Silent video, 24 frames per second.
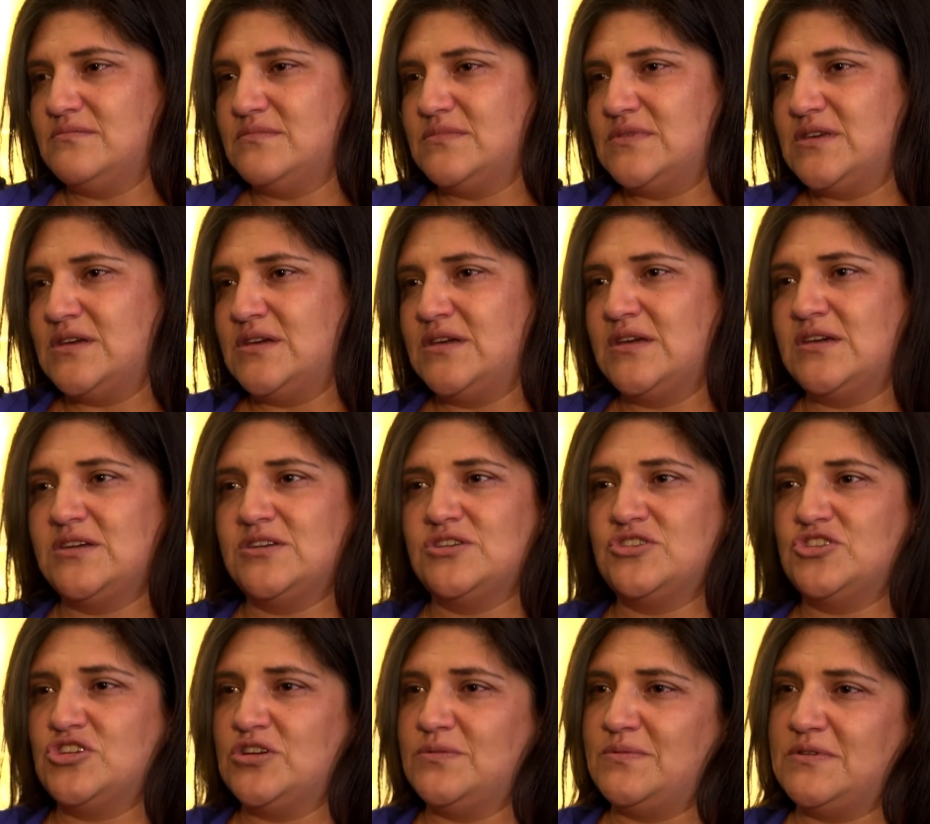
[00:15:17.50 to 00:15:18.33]
can
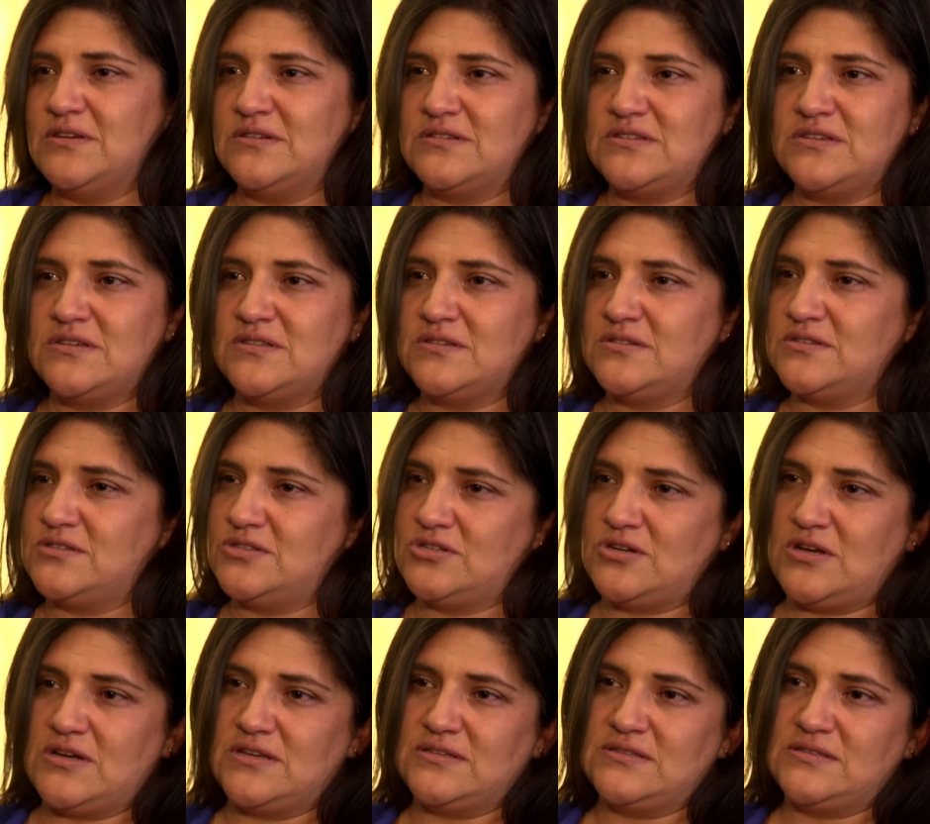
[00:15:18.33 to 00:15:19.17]
contribute to the
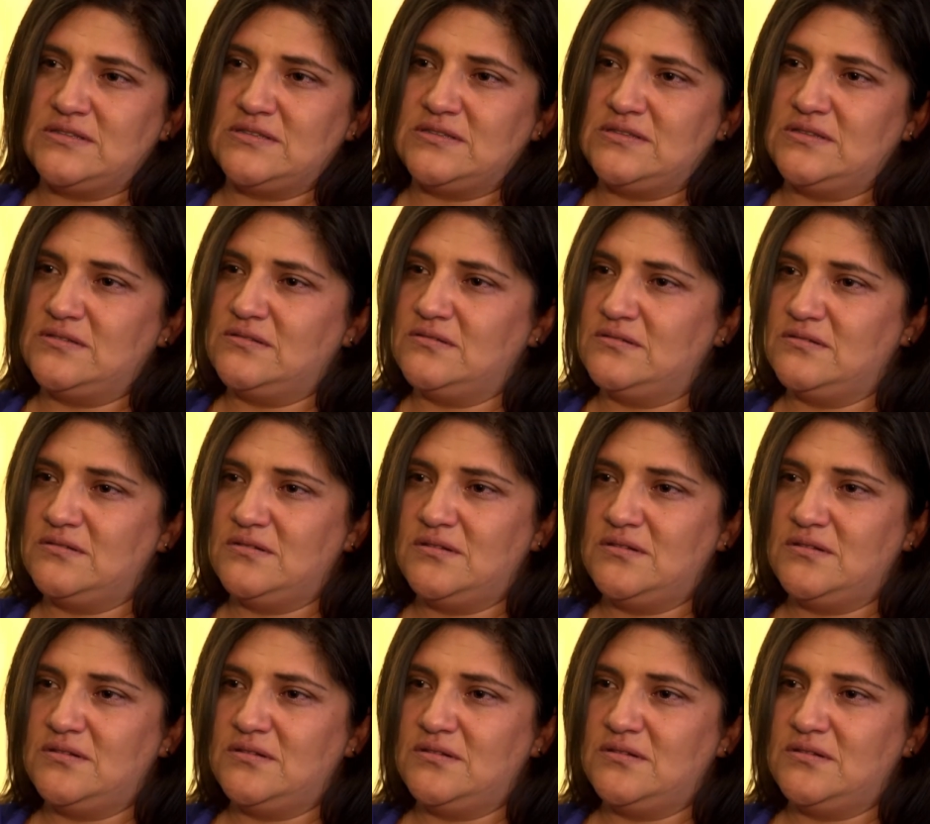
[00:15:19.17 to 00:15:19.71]
stress.